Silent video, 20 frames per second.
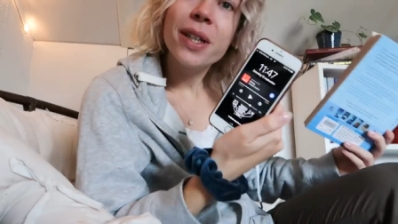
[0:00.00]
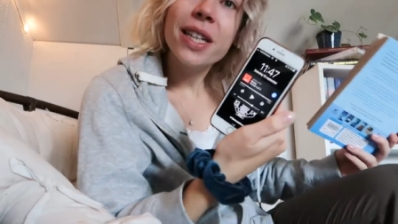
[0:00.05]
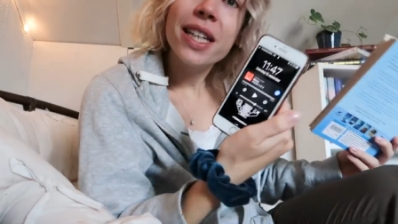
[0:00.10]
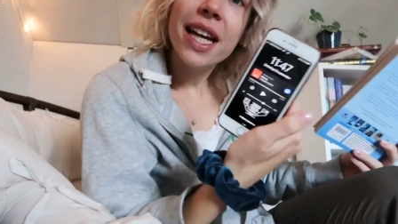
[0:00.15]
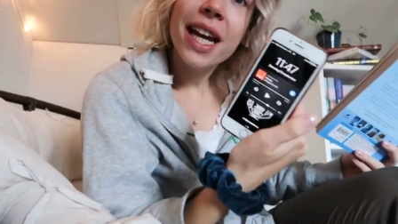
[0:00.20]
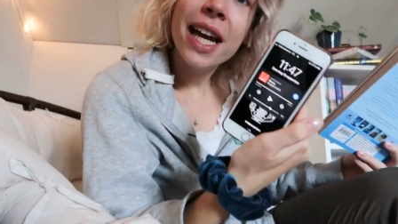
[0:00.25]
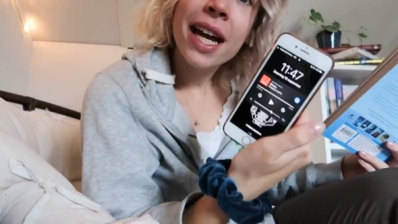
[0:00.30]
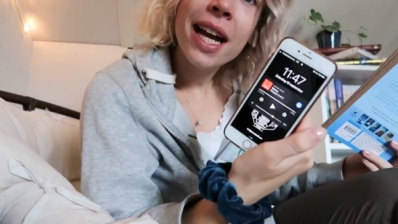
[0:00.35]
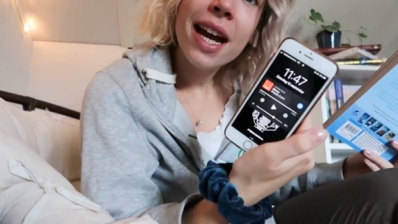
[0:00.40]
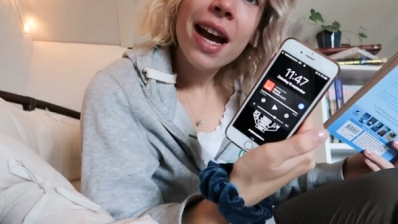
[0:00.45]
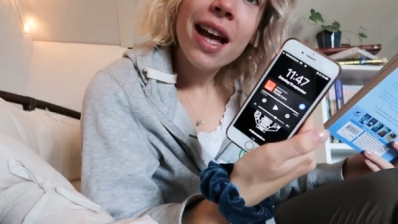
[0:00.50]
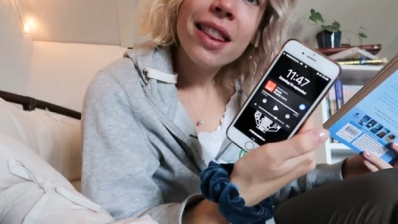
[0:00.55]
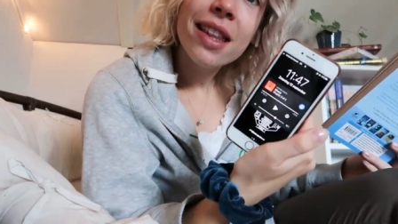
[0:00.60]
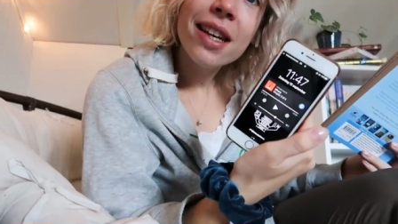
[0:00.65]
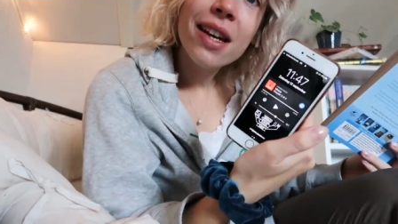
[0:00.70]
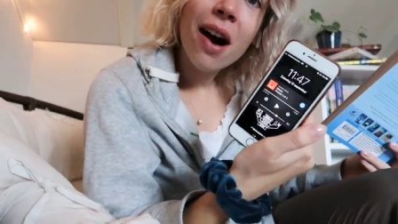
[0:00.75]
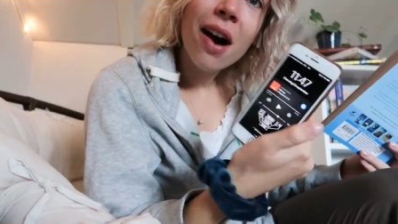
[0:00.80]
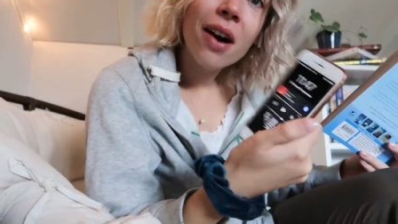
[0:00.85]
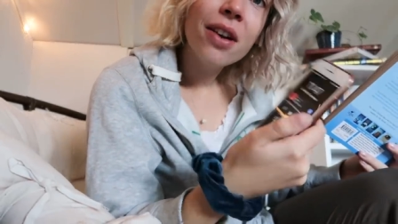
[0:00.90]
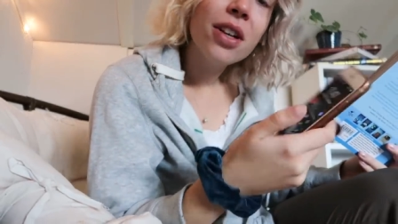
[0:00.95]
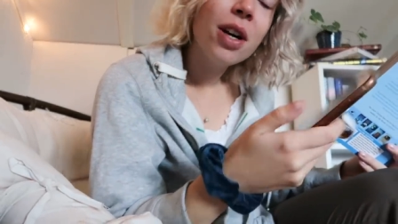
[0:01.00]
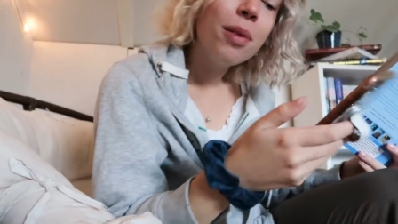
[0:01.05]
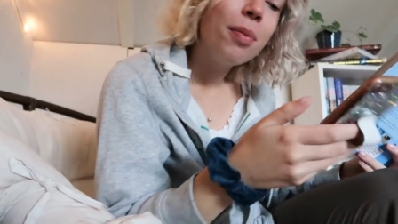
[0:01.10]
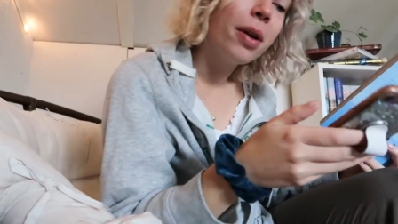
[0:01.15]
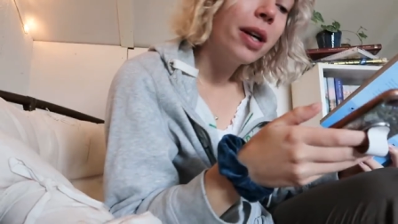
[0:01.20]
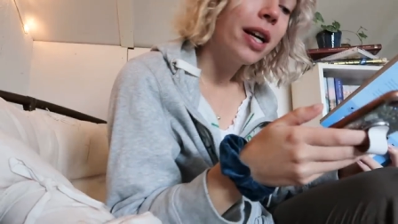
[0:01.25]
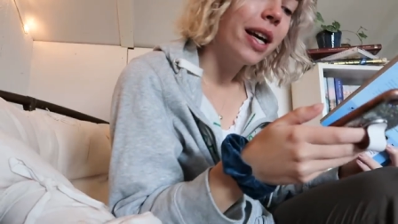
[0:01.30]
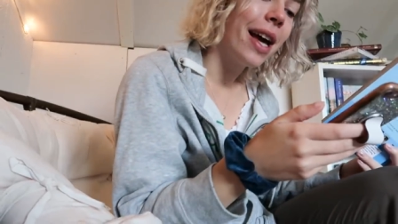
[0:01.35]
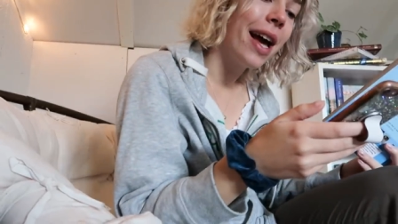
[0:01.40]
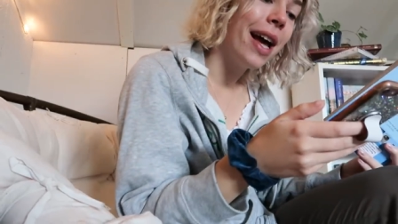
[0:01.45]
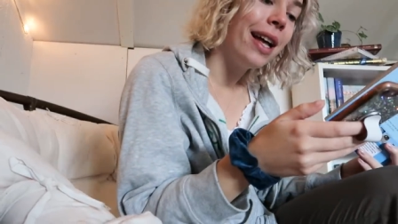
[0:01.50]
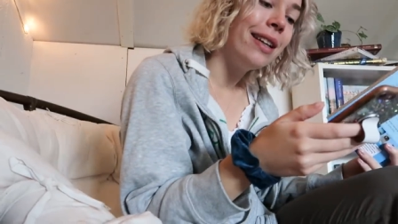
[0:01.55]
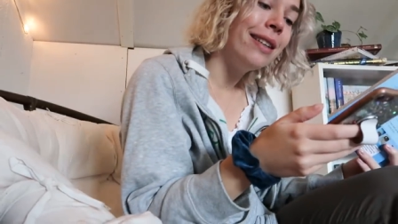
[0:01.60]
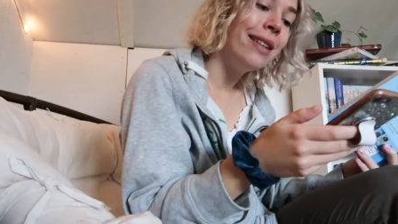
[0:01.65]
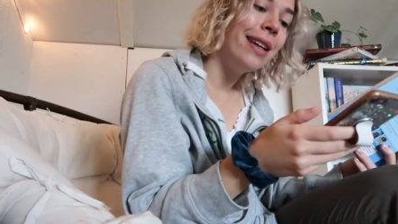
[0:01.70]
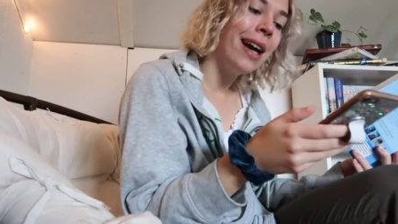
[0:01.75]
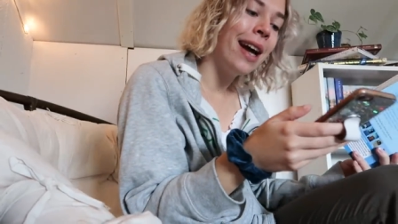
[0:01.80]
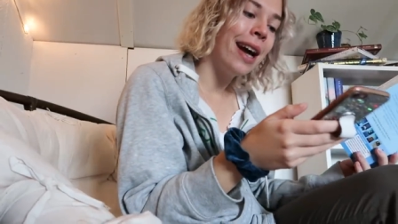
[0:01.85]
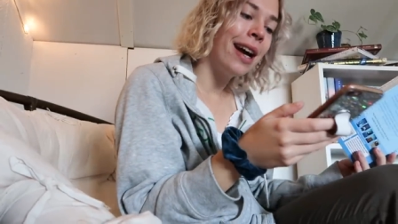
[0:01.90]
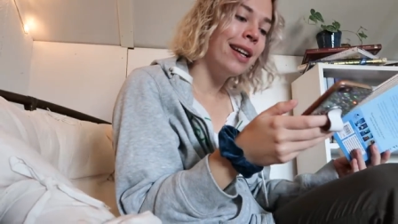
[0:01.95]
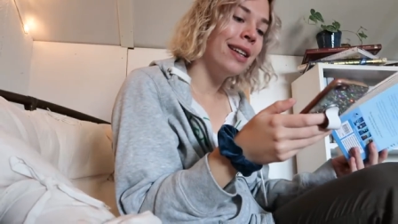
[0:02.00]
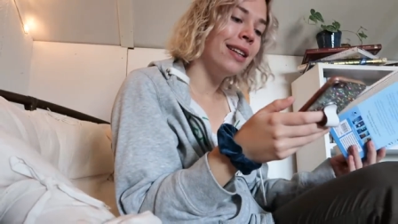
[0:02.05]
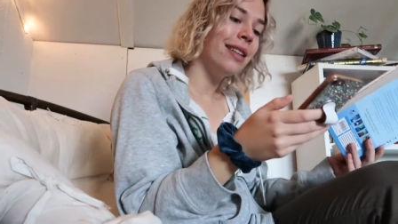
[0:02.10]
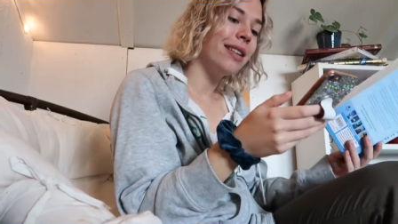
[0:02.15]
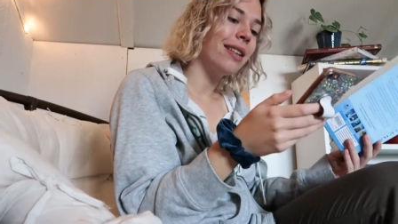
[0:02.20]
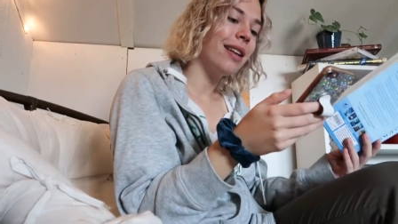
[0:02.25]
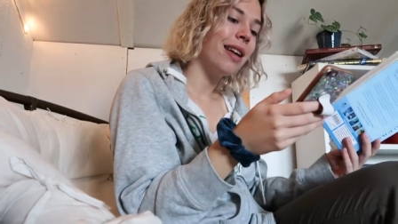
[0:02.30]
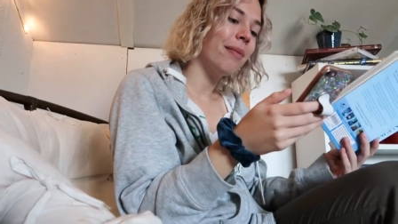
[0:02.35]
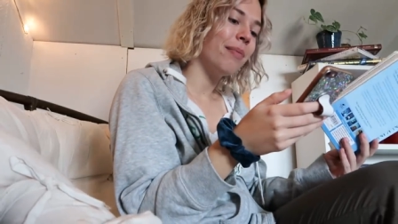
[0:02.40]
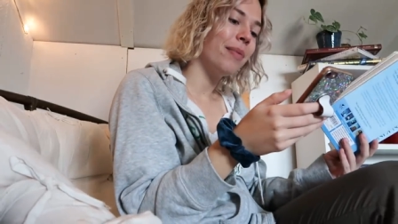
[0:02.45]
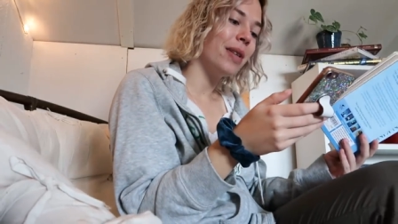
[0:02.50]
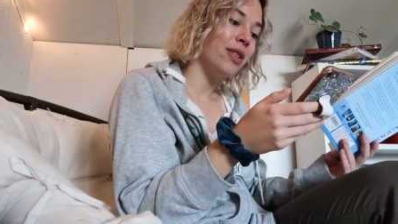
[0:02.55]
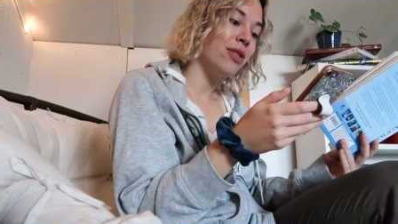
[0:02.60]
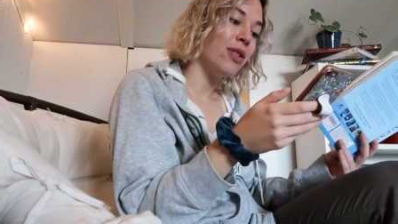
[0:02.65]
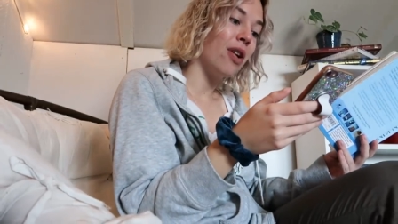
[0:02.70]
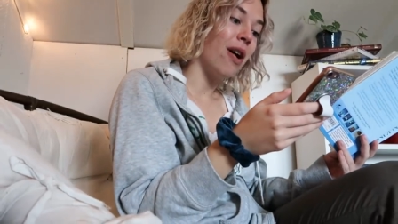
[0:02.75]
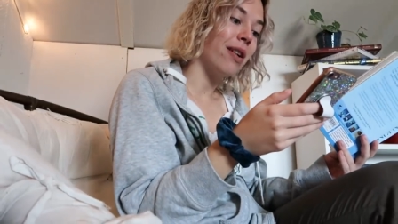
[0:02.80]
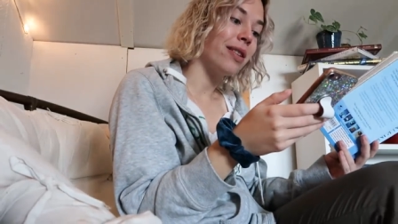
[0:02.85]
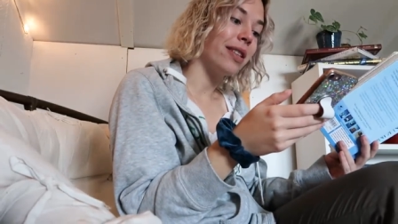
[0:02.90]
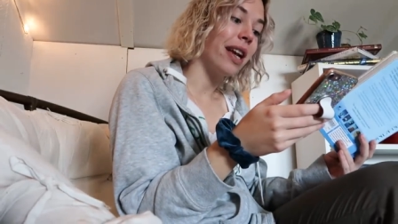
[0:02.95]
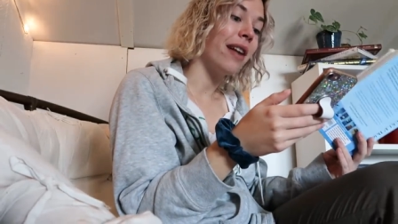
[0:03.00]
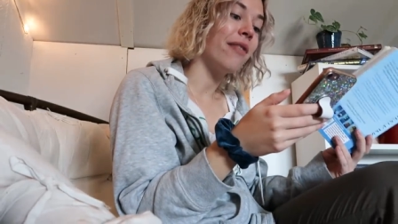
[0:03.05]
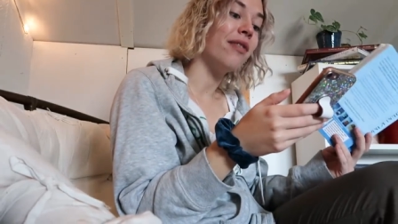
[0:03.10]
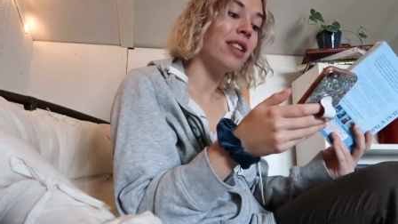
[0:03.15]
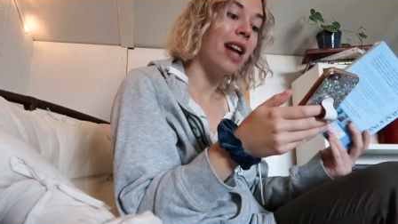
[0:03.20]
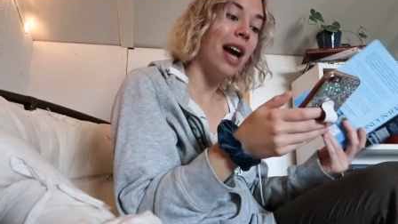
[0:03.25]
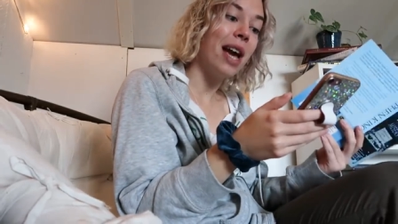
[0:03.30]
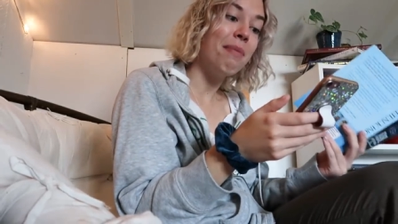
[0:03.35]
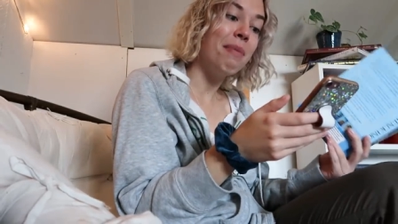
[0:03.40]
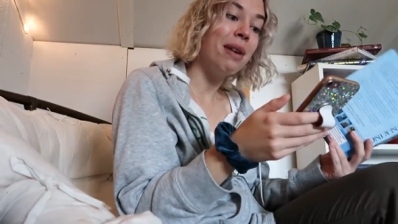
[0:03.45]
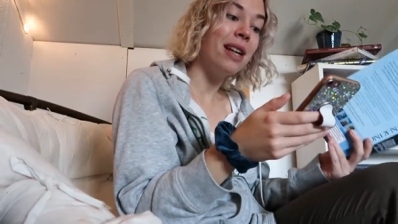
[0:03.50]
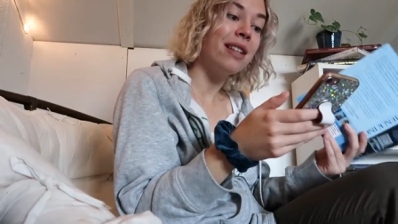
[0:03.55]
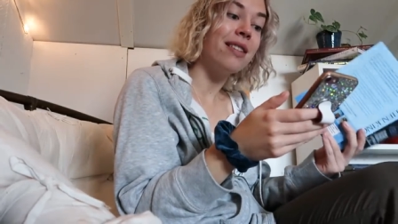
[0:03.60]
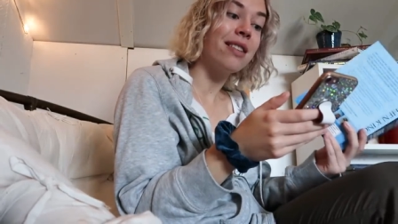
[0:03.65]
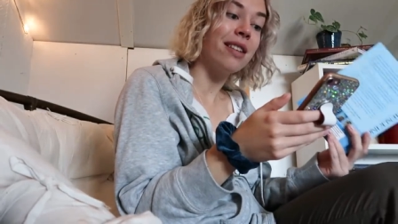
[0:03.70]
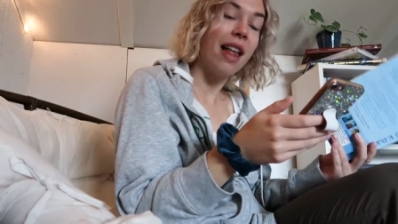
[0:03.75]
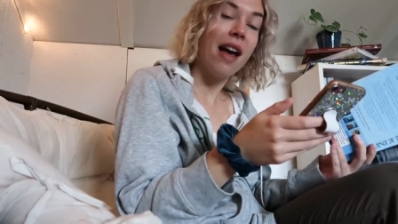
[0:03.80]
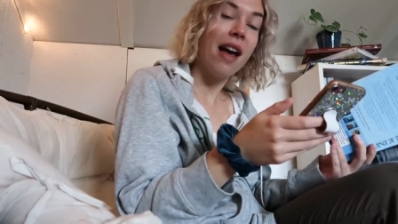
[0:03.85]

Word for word: reading the audiobook again and be shocked. I have nine minutes